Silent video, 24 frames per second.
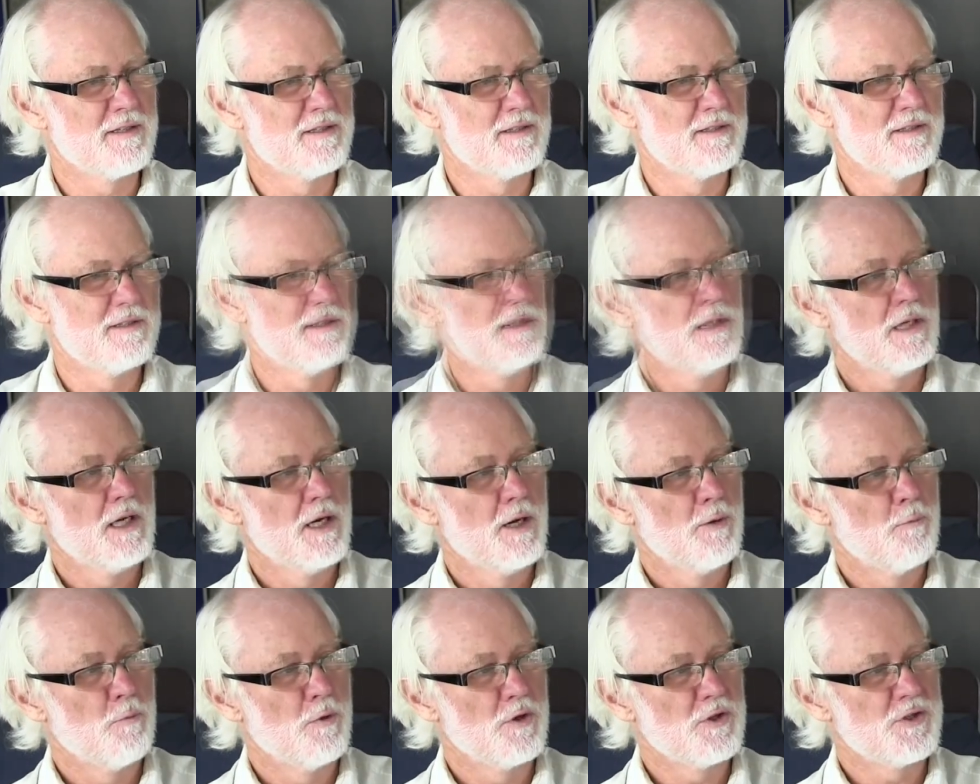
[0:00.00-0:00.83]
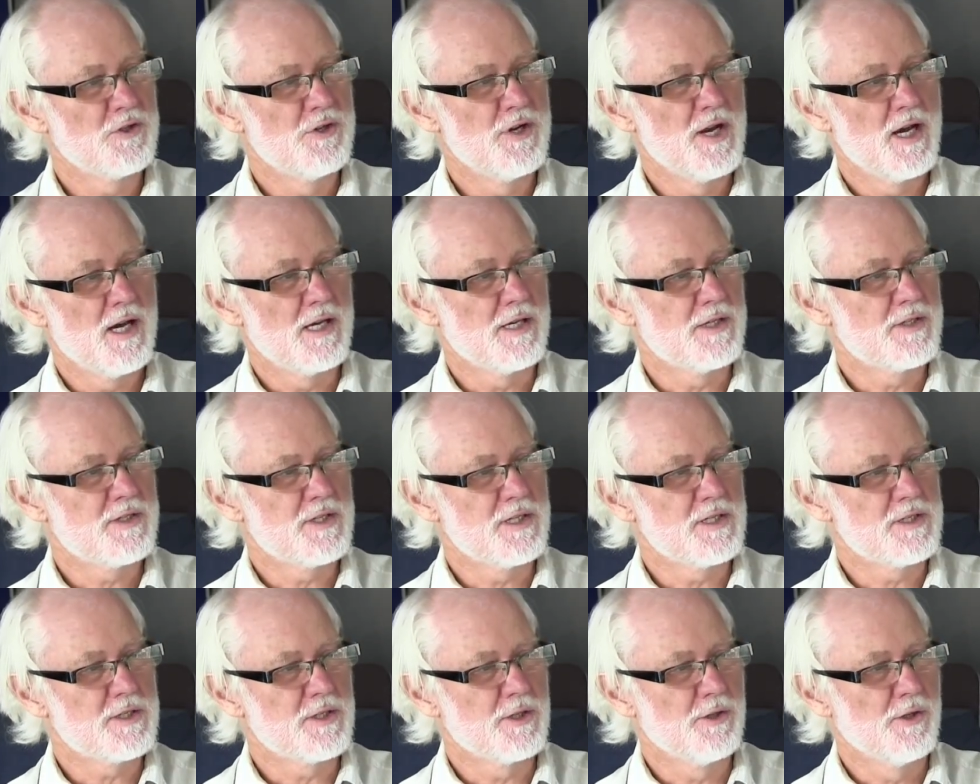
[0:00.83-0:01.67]
And what's nice
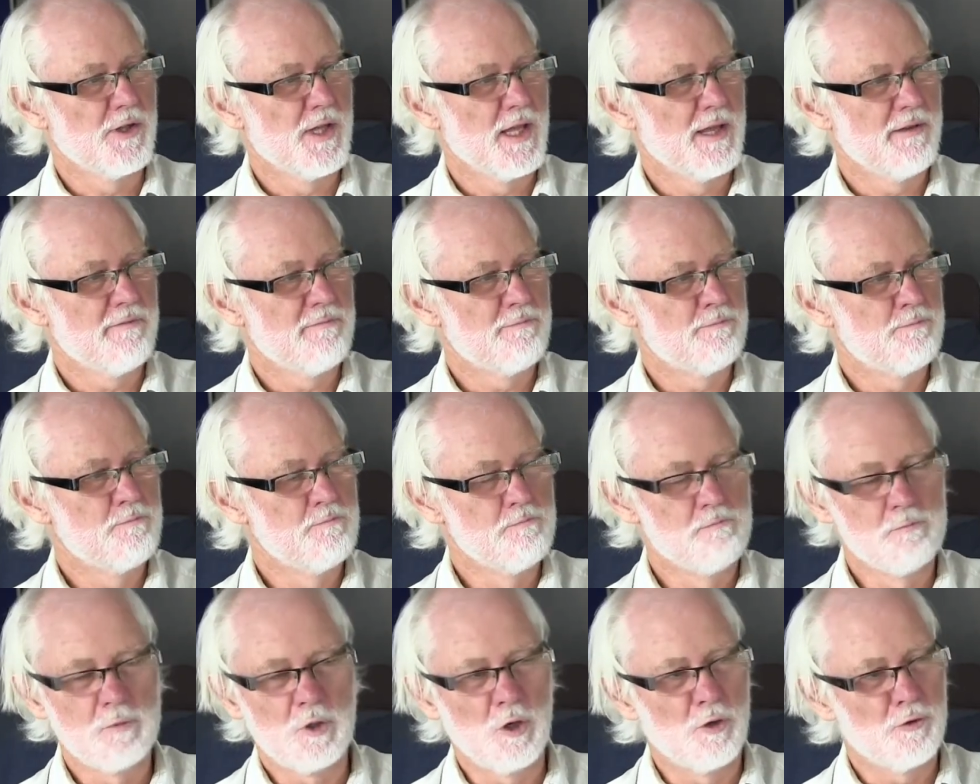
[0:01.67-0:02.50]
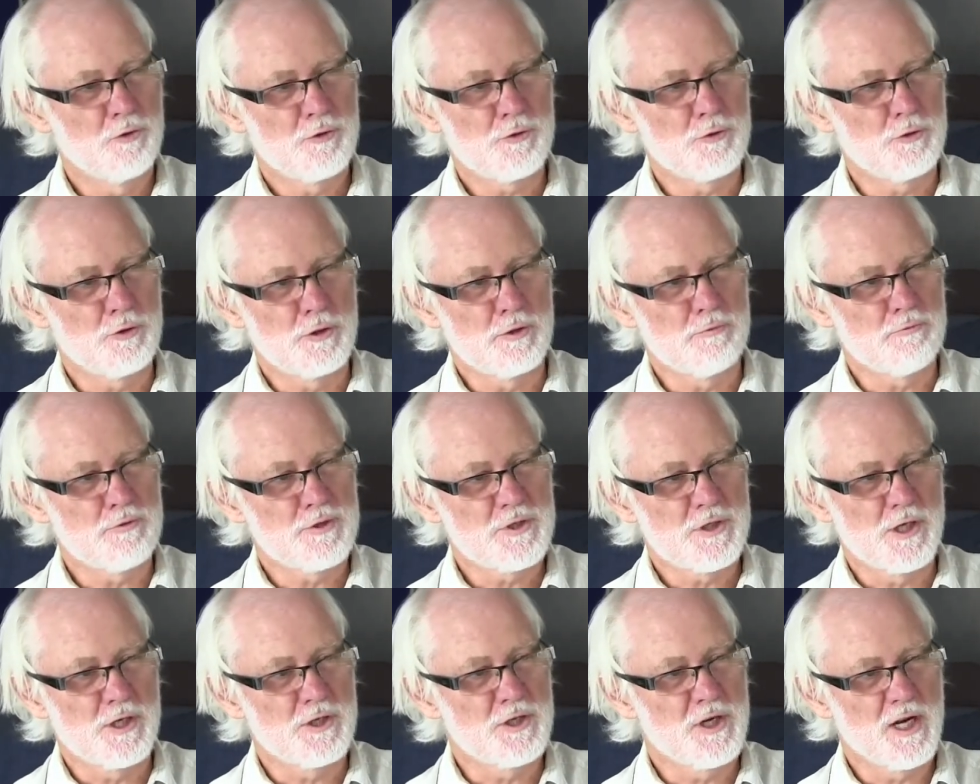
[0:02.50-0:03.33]
is that they've gone through the
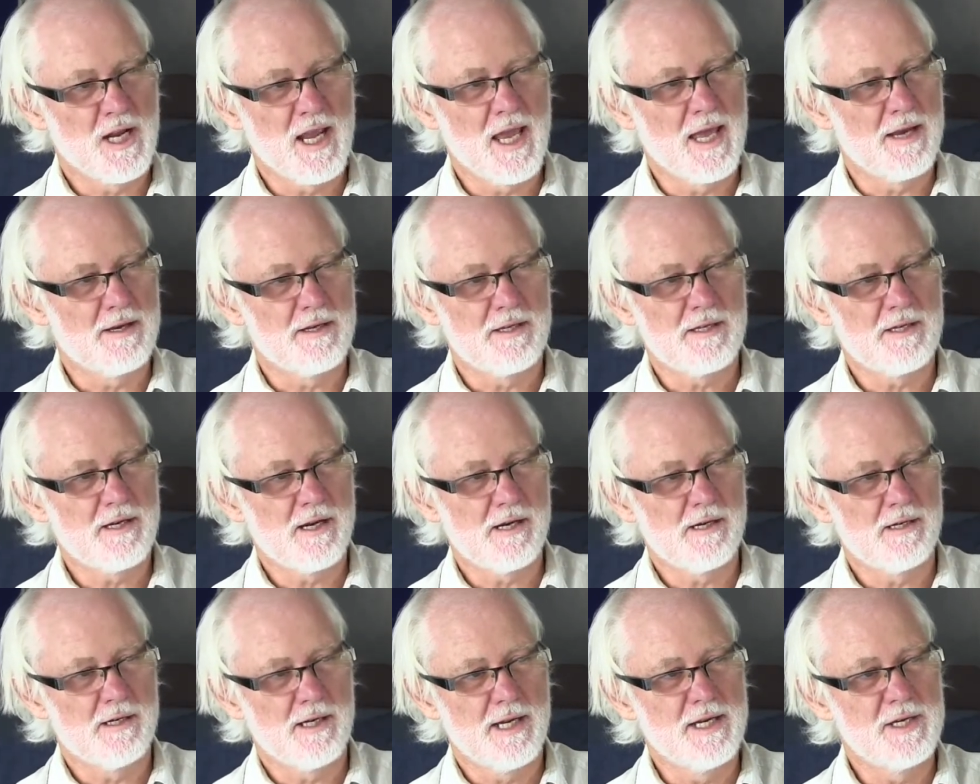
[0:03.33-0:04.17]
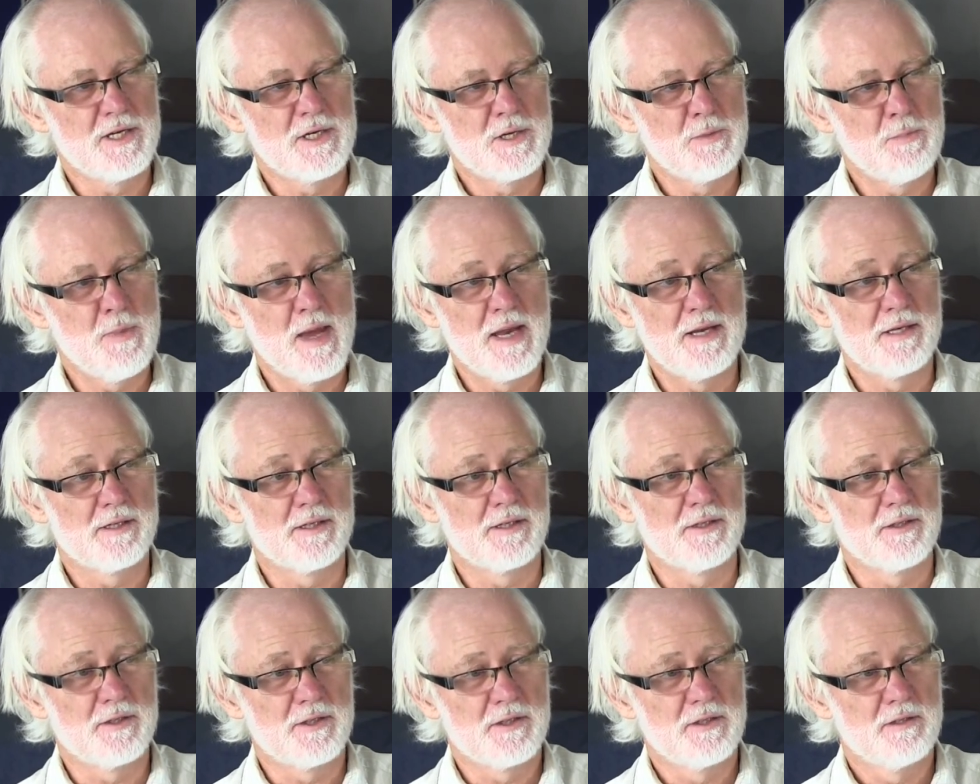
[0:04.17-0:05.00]
research again, they've done an
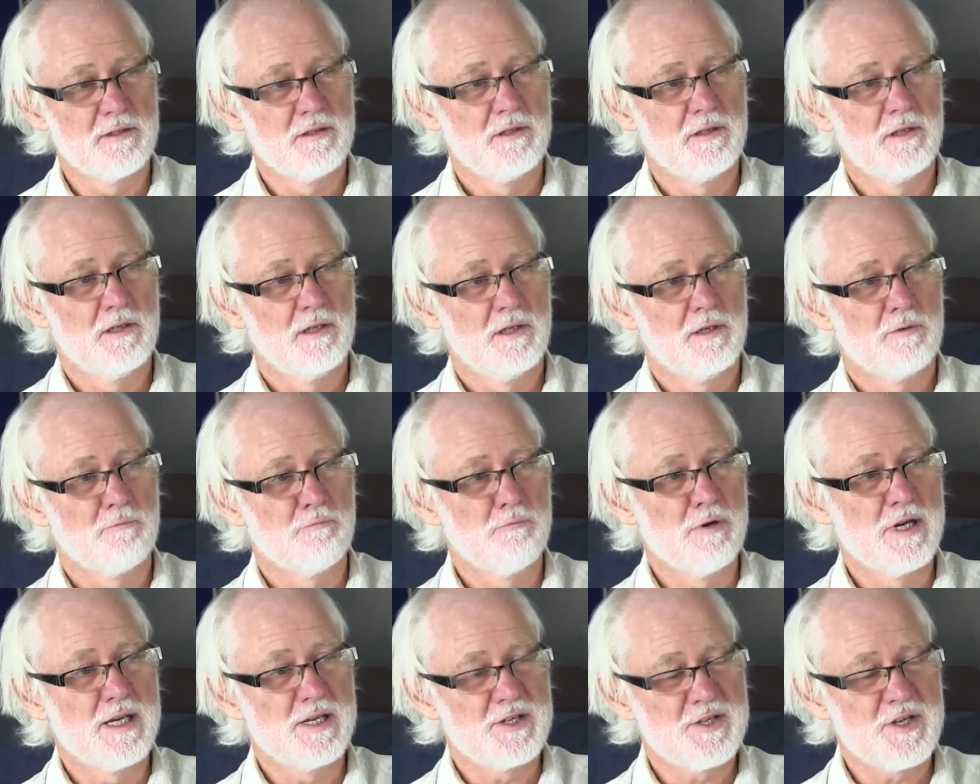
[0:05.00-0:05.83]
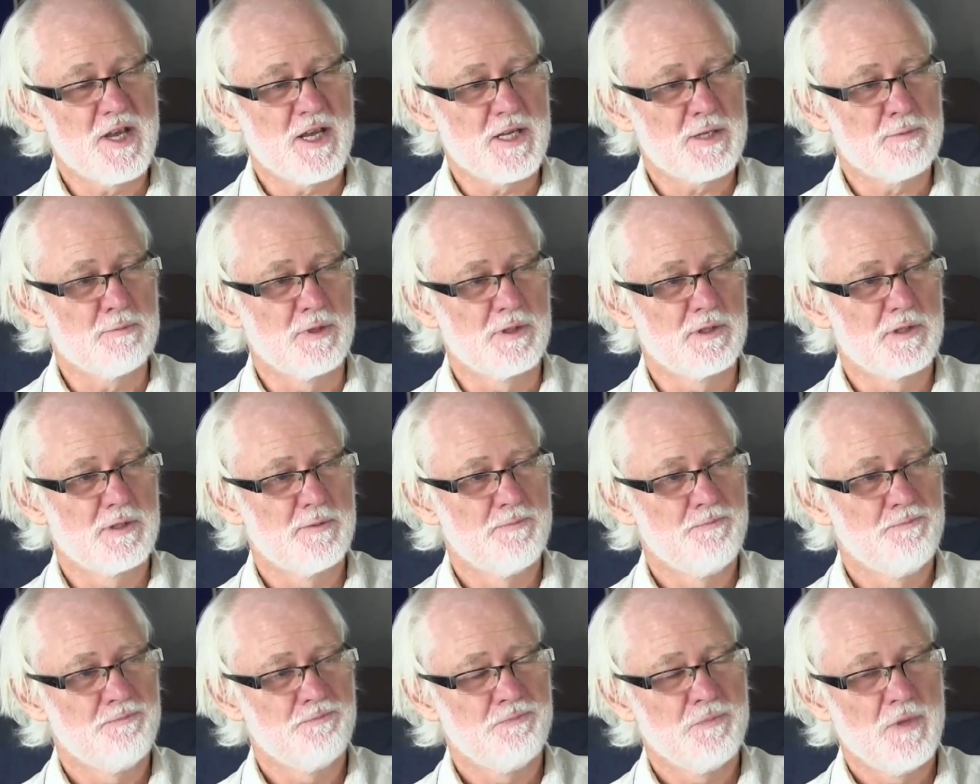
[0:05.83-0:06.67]
independent reassessment,
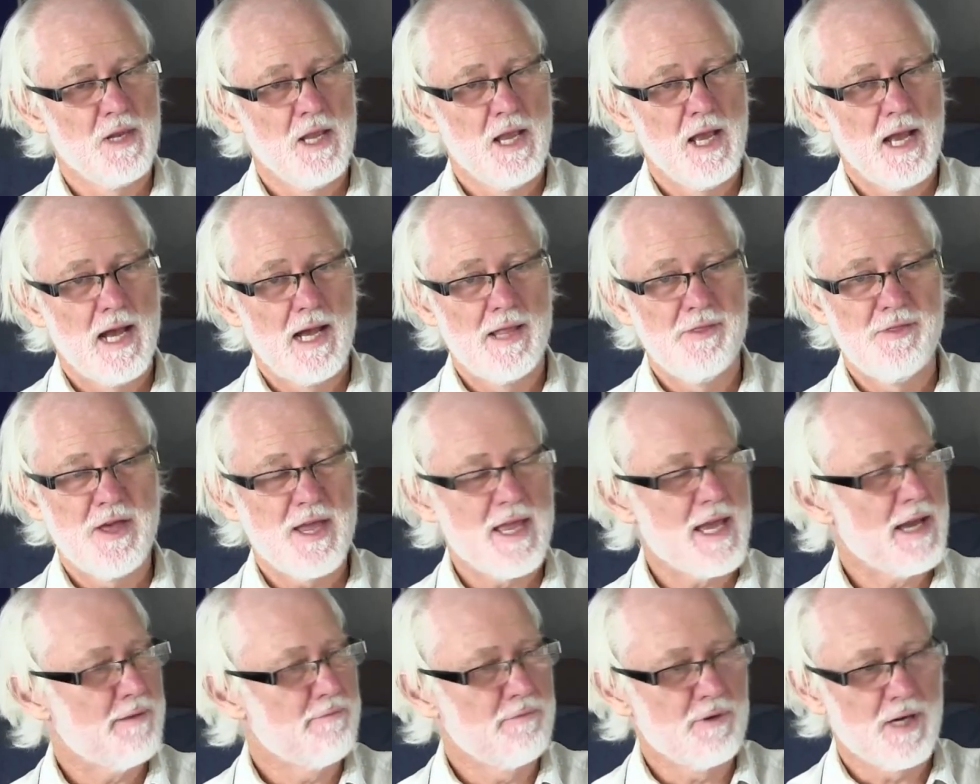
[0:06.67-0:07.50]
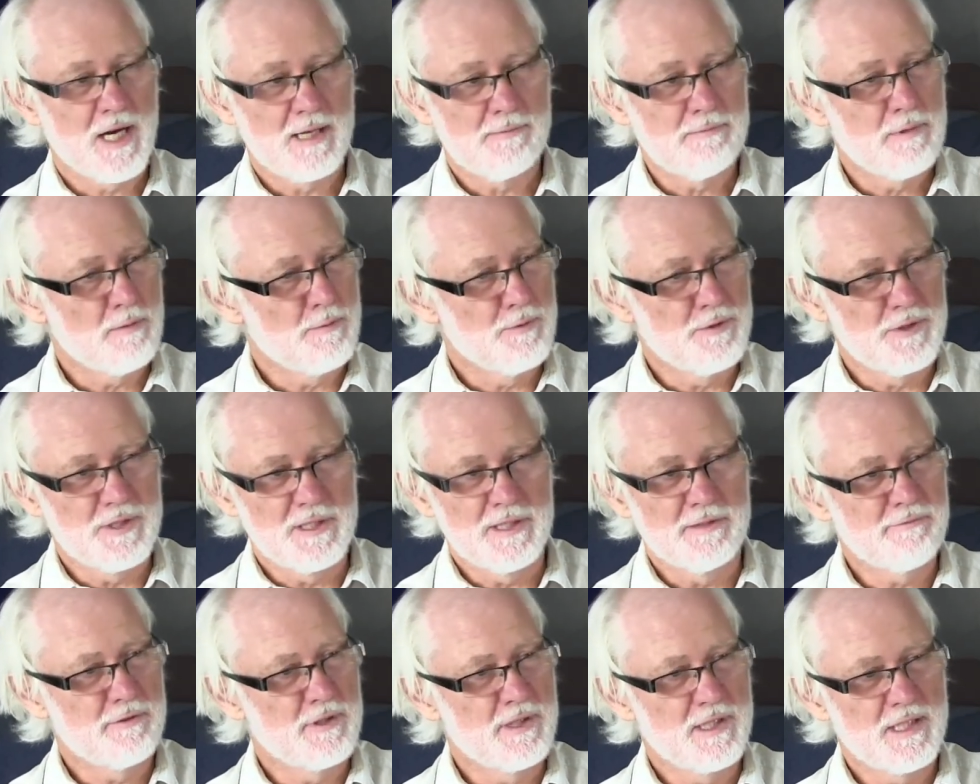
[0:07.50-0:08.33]
and they haven't come up with a
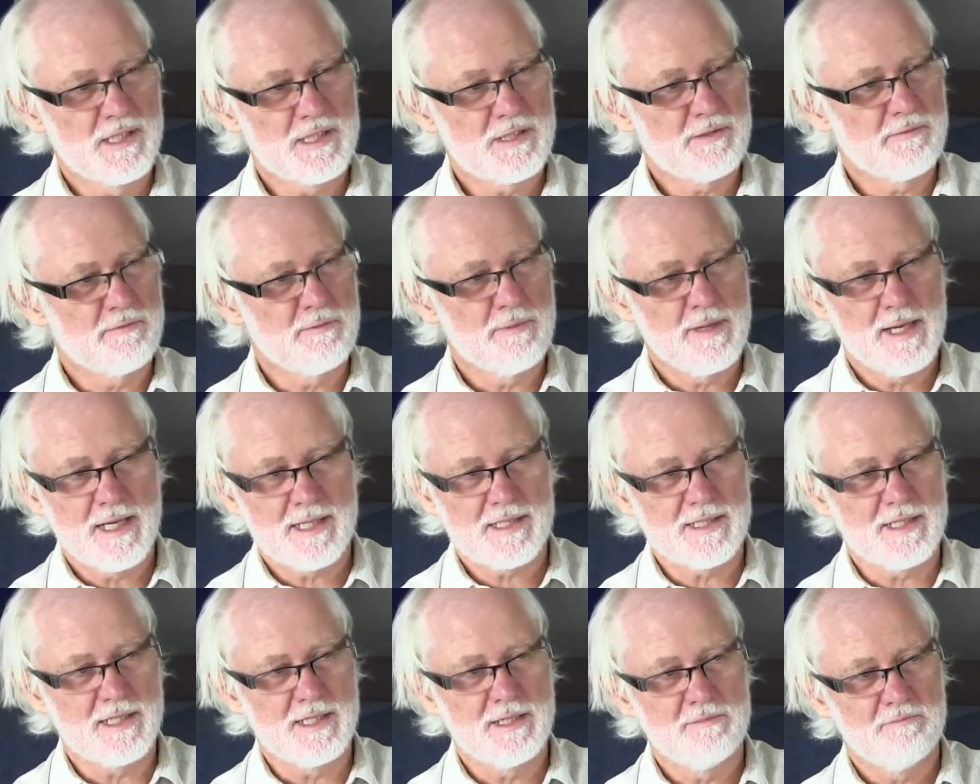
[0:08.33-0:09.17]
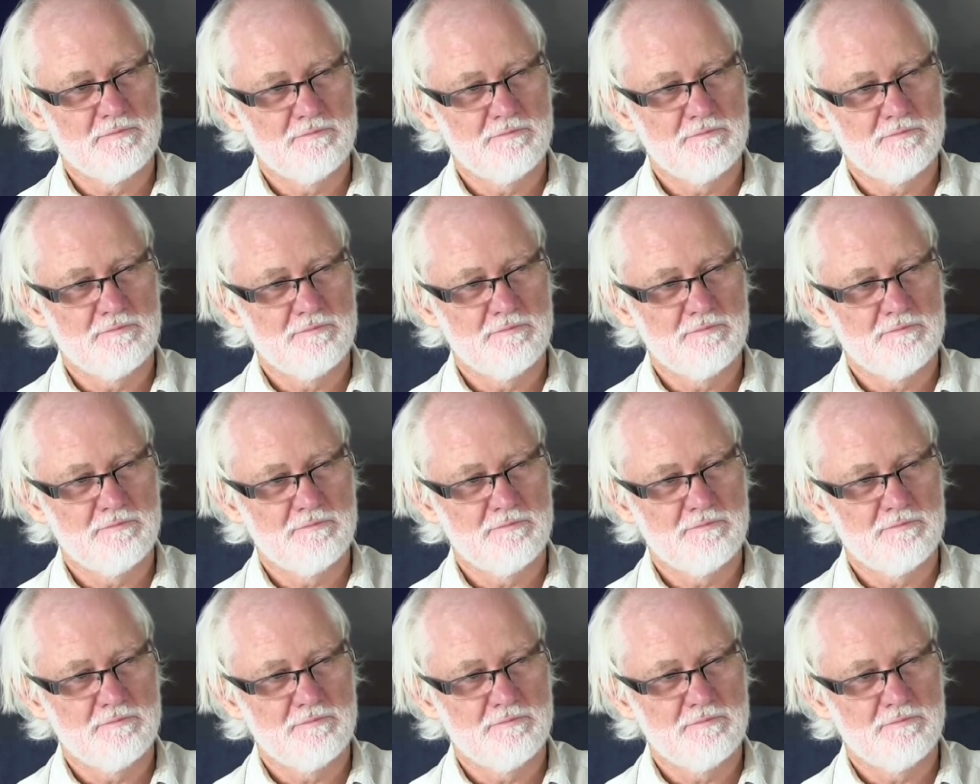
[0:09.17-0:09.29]
different list from Hattie.